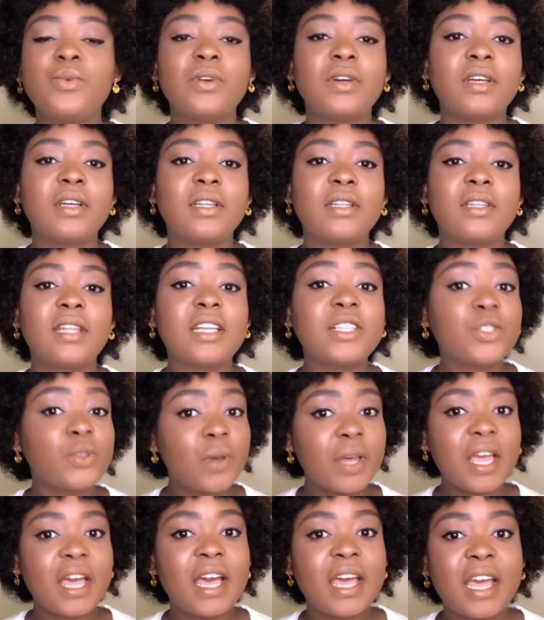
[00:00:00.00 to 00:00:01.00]
that's
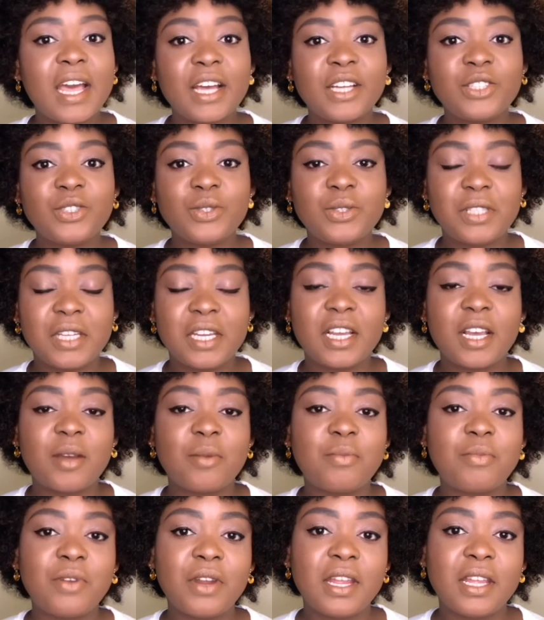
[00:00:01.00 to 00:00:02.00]
why i had to take a
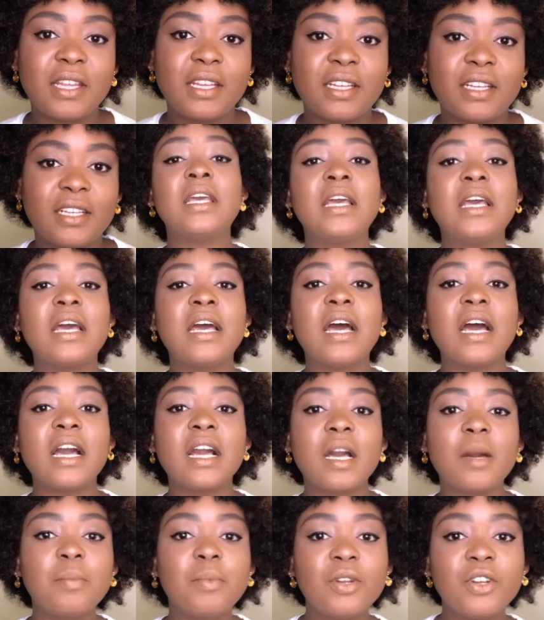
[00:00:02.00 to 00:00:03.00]
break a
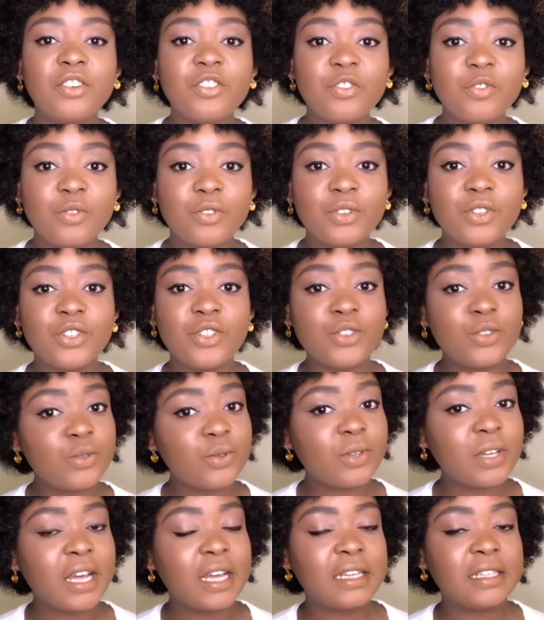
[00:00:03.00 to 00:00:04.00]
couple of you
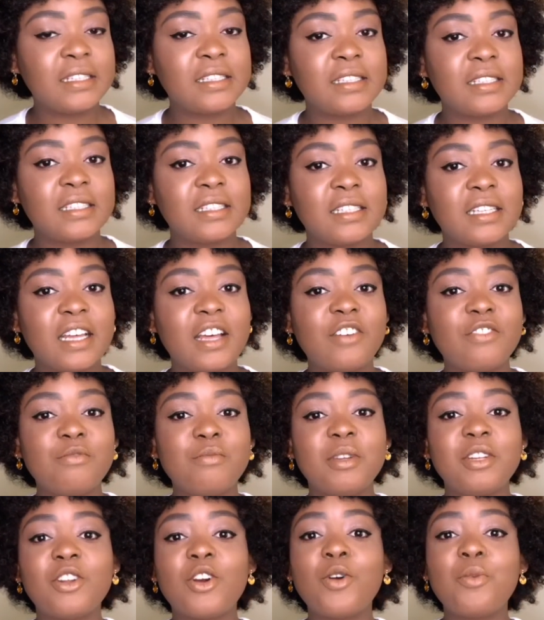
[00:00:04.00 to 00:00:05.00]
guys have
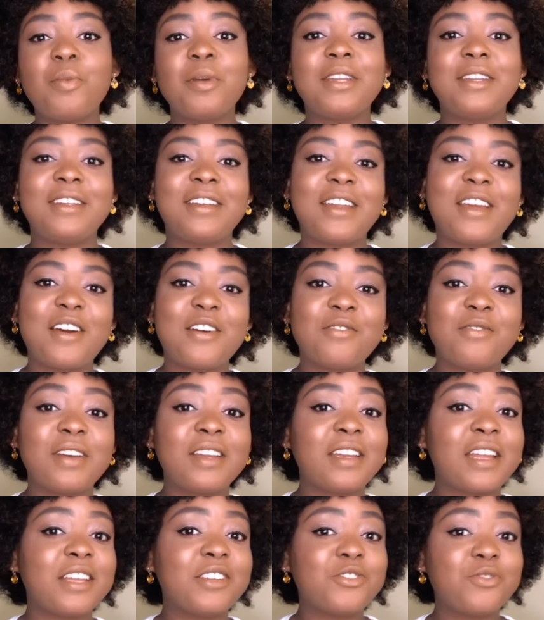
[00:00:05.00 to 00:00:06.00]
been open enough
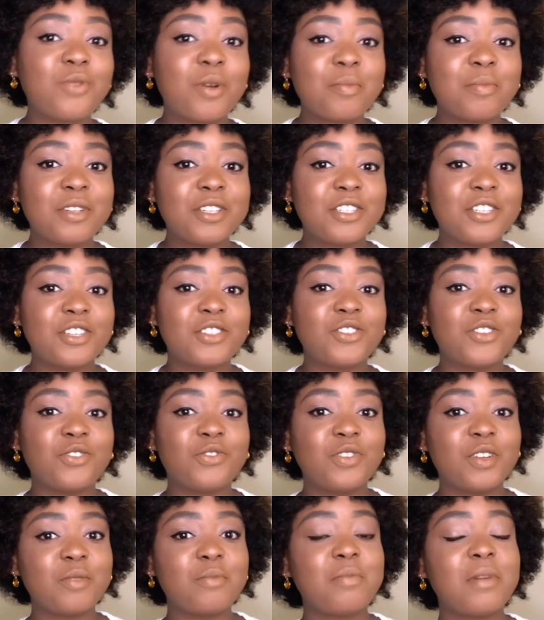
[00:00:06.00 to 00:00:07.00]
and I do appreciate your
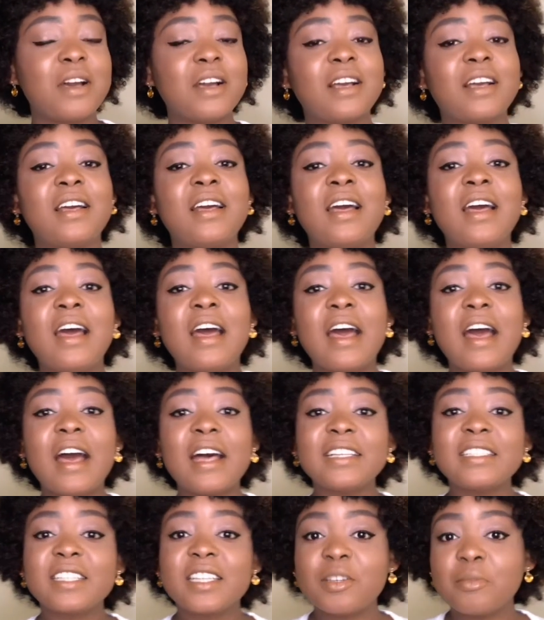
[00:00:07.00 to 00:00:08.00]
feedback
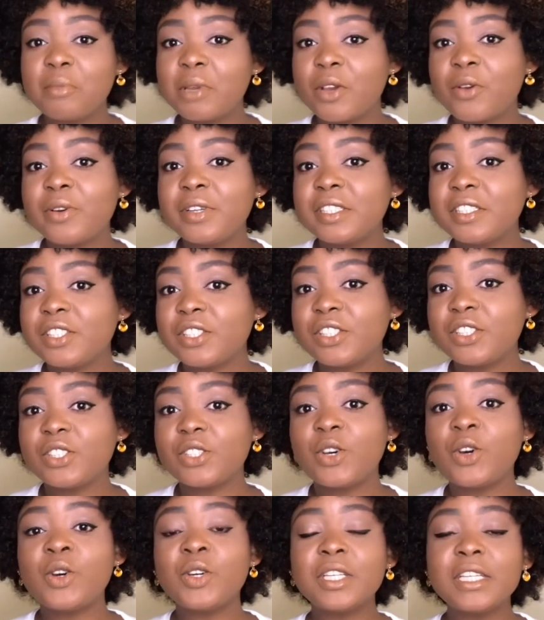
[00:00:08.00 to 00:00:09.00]
asking me questions
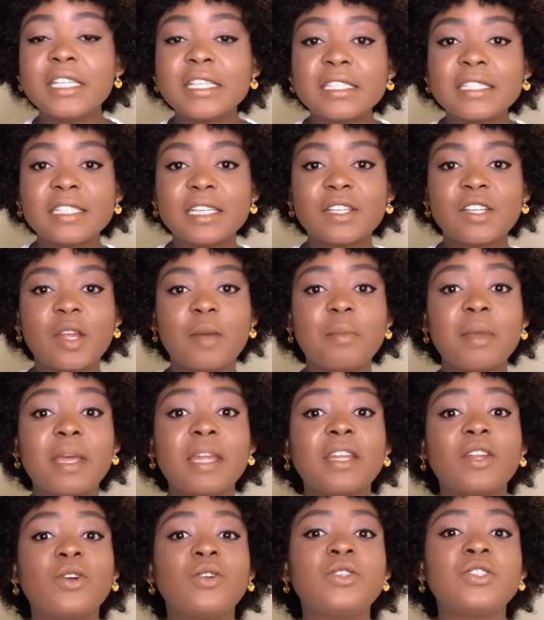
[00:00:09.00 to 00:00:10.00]
on Instagram
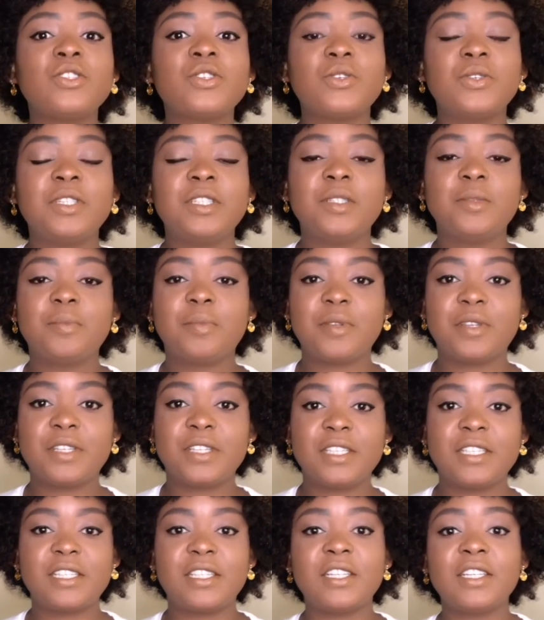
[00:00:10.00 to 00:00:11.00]
and also in
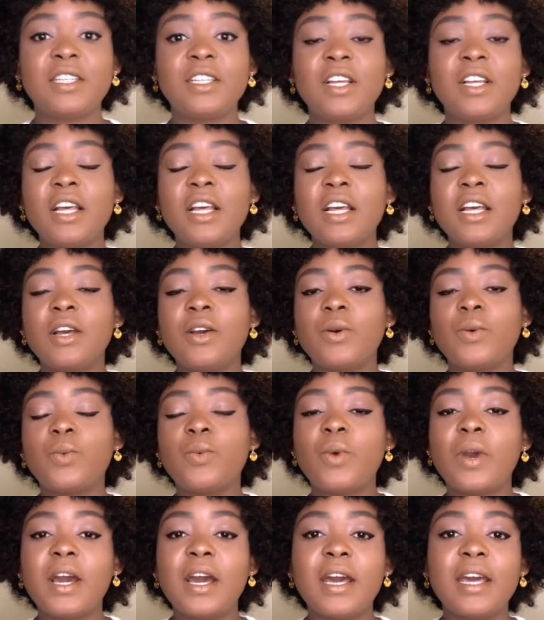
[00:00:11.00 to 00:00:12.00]
person
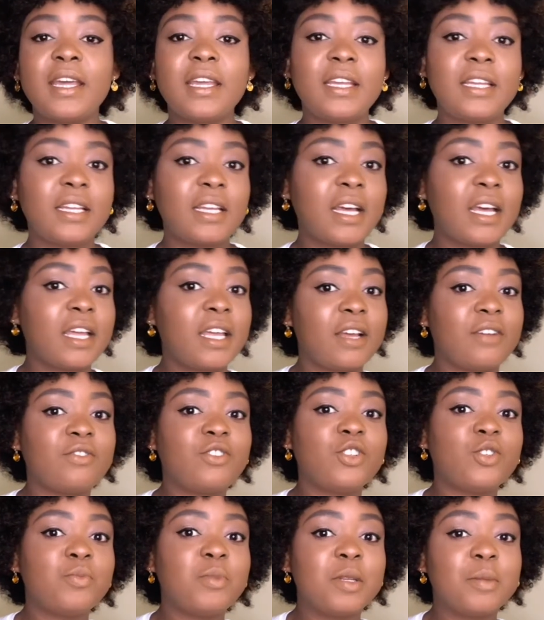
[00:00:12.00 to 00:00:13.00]
why I have
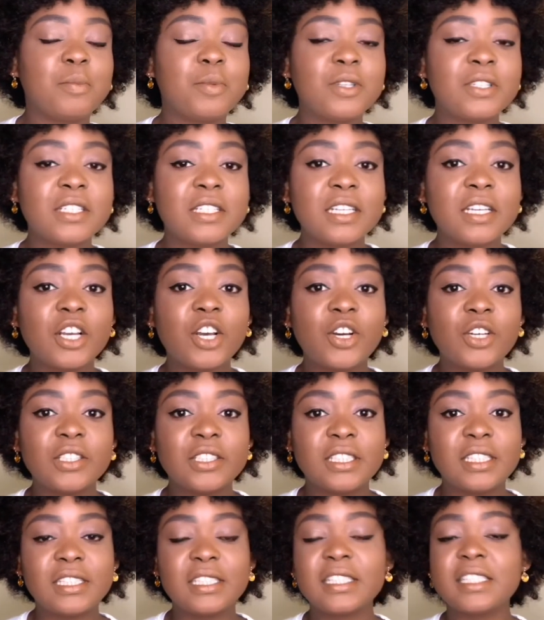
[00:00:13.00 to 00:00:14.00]
not been posting
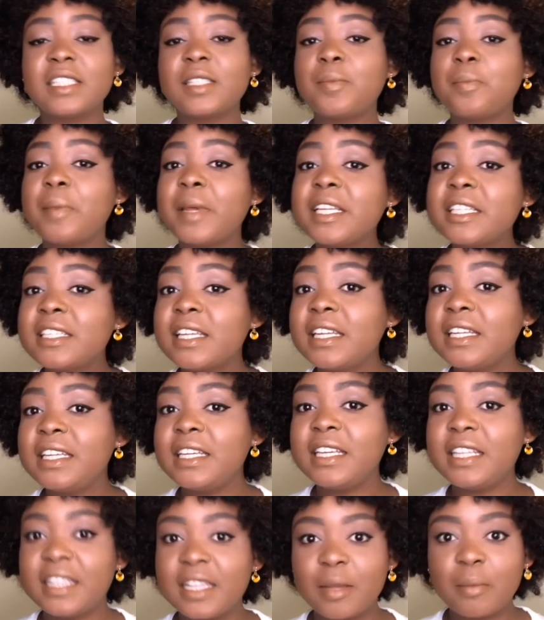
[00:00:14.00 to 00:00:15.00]
content
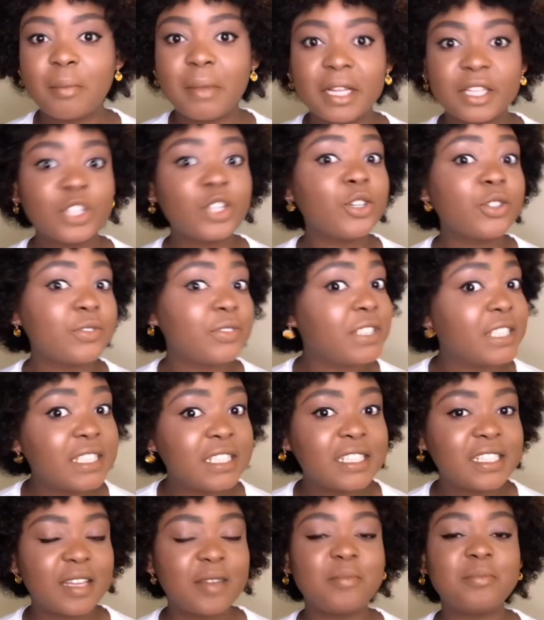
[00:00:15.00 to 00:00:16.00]
especially in the month of
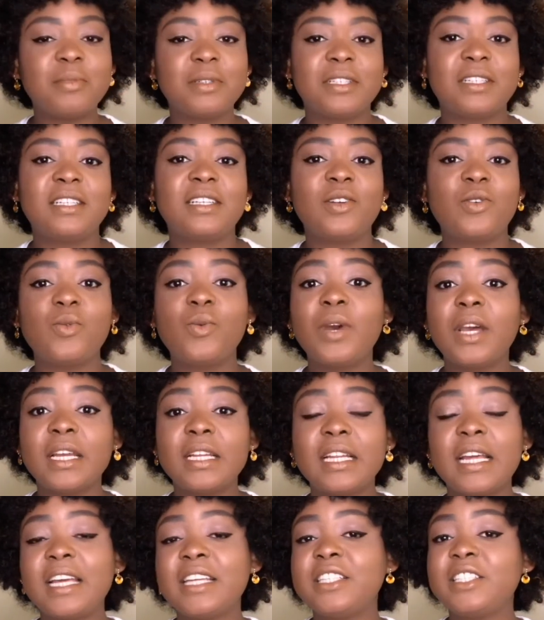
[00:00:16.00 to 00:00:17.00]
December.
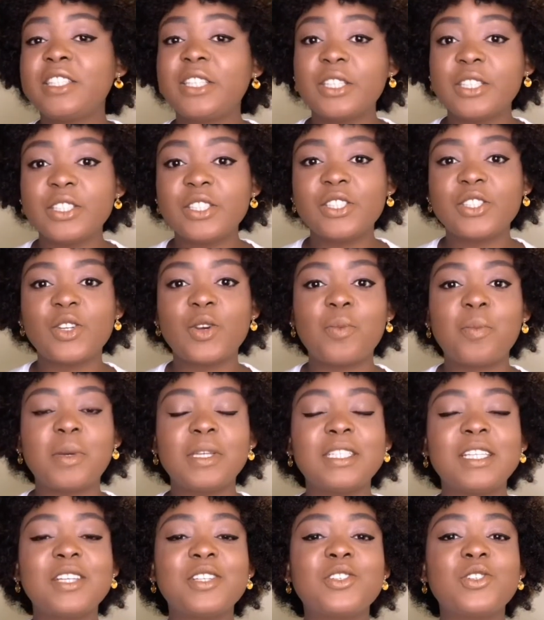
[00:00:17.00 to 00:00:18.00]
Well, I did not stop. I
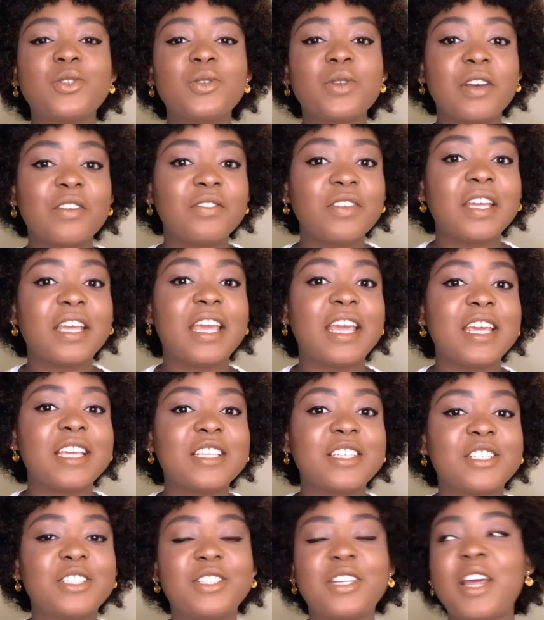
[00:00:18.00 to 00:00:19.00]
just took a
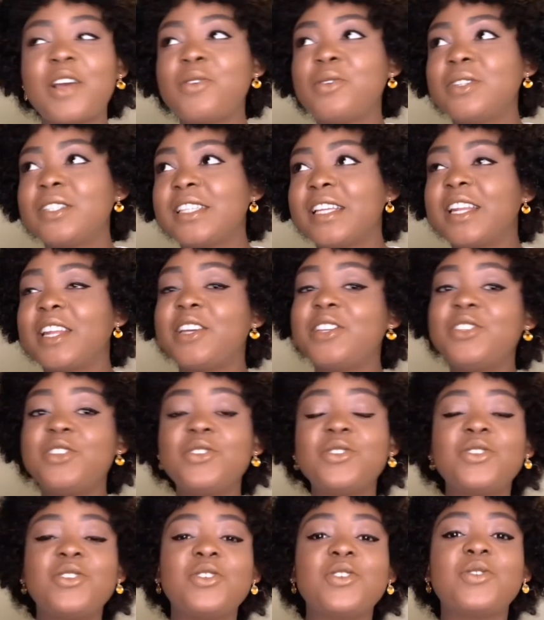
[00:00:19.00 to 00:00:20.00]
vacation. I was on a
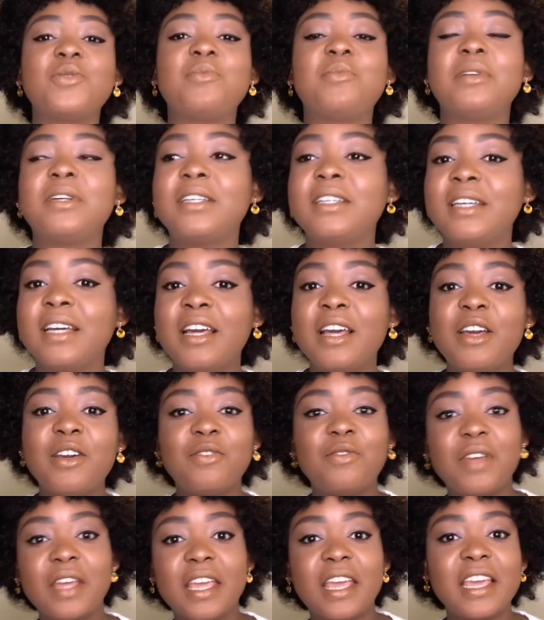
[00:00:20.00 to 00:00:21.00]
YouTube uh,
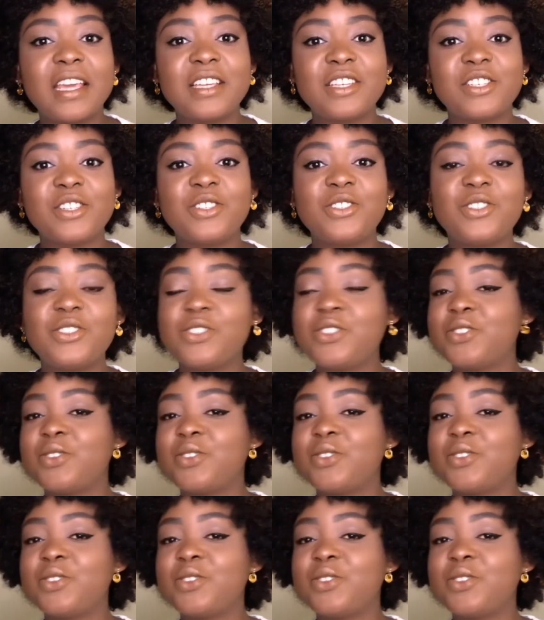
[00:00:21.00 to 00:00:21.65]
vacation, YouTube